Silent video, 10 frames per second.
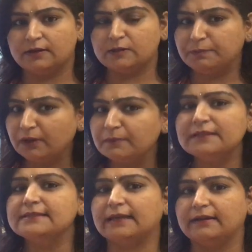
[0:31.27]

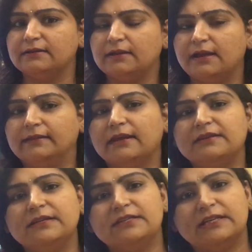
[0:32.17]
Spearman said
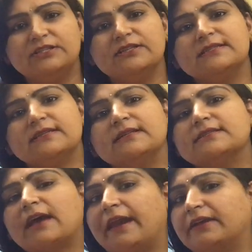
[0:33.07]
that intelligence
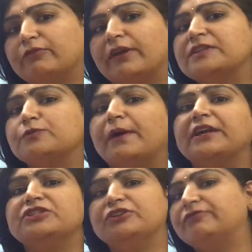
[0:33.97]
is characterized
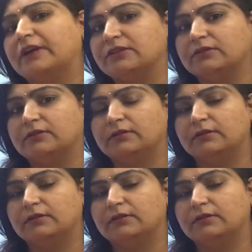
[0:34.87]
by G factor.